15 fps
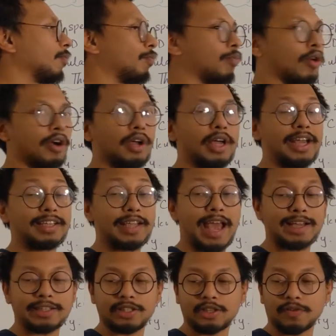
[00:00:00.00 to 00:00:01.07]

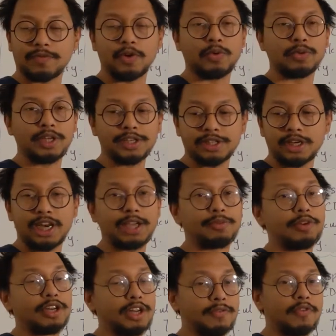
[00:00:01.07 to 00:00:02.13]
axis of rotation like
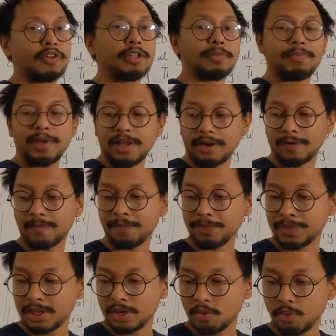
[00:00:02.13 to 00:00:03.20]
we did for the pen,
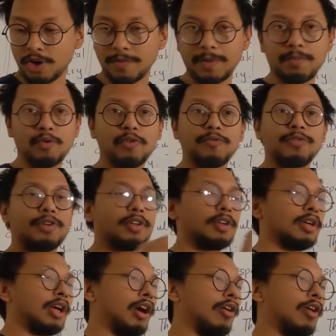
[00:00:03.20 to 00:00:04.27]
when we moved
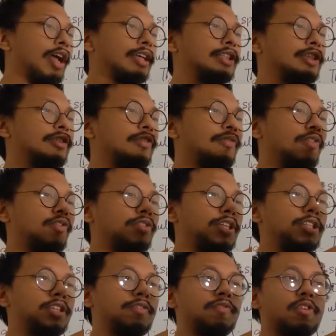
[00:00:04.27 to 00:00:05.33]
our axis of
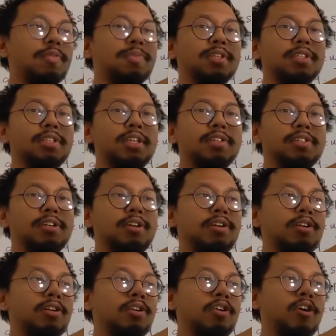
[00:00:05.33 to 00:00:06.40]
rotation from the
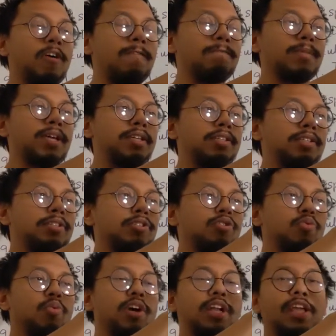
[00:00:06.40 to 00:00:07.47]
center of mass to
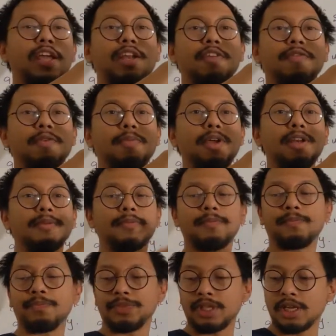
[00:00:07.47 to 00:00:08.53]
one end of the pen?
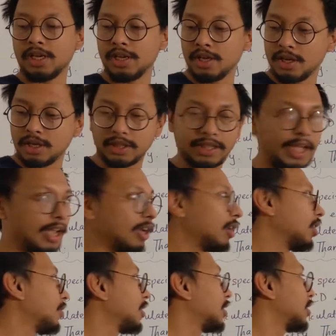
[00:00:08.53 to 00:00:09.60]
Then